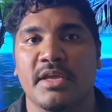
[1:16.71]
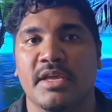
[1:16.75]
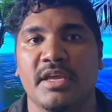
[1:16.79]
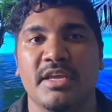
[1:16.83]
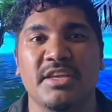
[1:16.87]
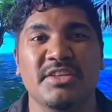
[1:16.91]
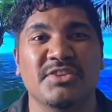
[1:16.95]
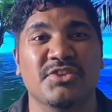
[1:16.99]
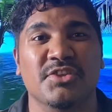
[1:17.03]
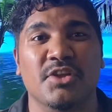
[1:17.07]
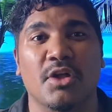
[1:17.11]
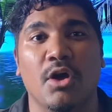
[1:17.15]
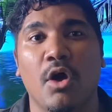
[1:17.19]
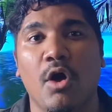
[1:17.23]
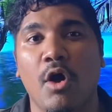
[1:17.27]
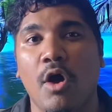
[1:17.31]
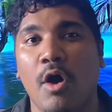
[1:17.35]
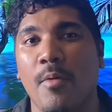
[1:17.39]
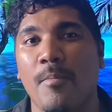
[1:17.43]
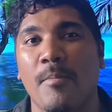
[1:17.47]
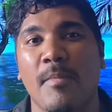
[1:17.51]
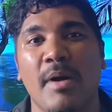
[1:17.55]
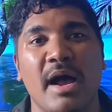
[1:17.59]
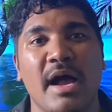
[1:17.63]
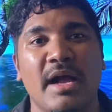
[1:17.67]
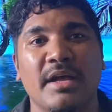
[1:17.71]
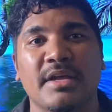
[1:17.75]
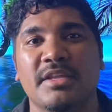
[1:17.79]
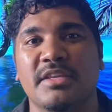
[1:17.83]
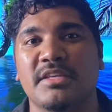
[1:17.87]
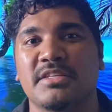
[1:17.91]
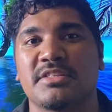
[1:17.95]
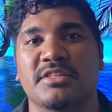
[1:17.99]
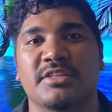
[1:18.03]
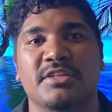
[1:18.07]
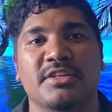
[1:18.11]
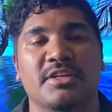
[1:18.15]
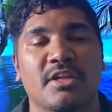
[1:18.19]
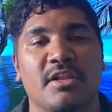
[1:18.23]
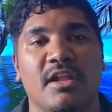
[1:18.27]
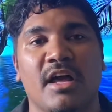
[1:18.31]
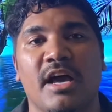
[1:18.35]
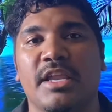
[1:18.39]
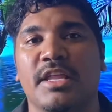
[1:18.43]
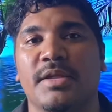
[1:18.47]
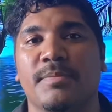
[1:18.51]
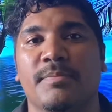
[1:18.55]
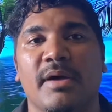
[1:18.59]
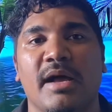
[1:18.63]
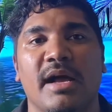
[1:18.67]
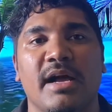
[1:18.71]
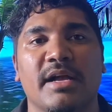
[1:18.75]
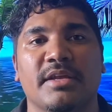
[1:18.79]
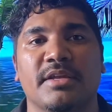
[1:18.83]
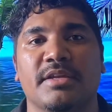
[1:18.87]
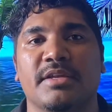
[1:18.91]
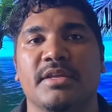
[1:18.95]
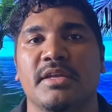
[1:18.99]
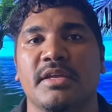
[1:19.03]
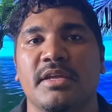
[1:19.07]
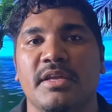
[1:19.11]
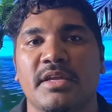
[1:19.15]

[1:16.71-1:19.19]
Is it a hot market? Is it a declining market?